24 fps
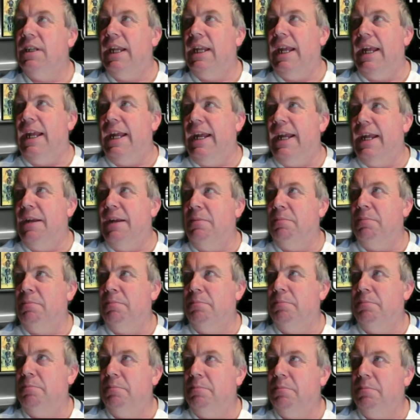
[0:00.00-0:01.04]

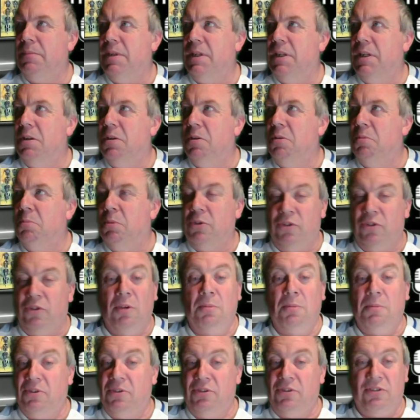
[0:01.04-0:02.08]
But
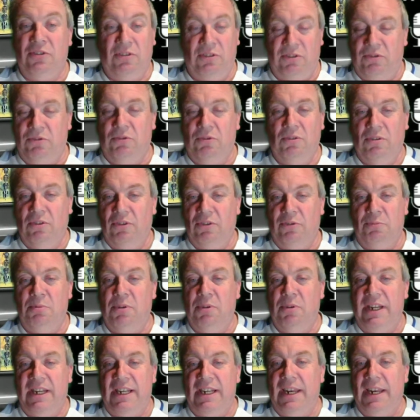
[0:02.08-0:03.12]
Thomas Tuchel's
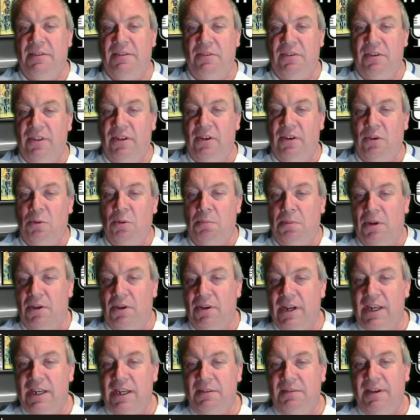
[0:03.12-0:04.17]
pretty clever at the low block
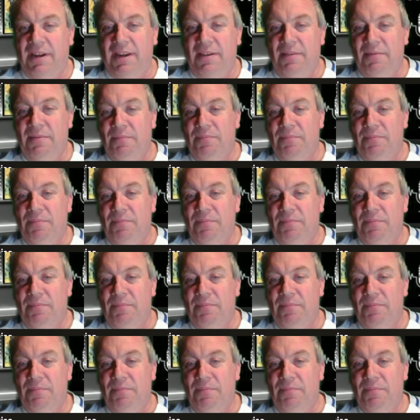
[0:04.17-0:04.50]
anyway.